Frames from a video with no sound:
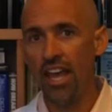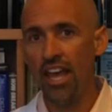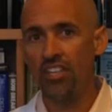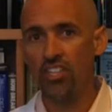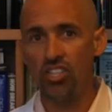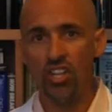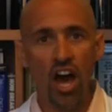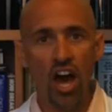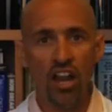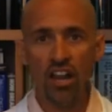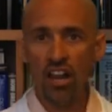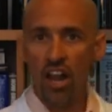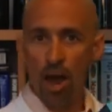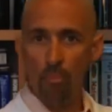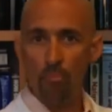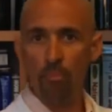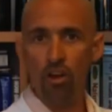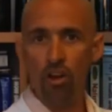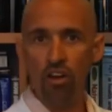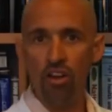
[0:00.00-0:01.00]
It's not an
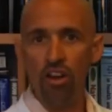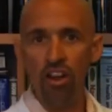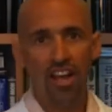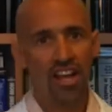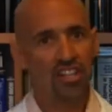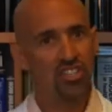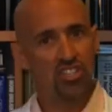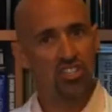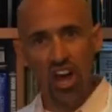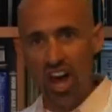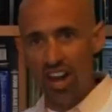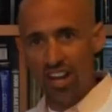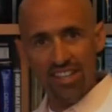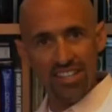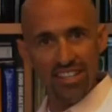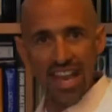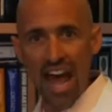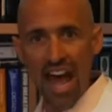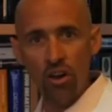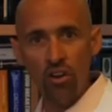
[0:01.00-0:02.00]
upper, it's not a
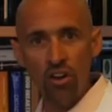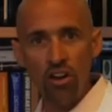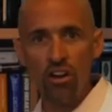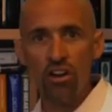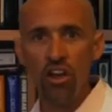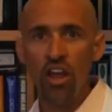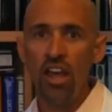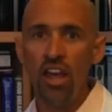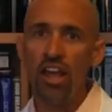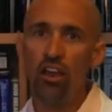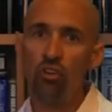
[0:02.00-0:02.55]
downer.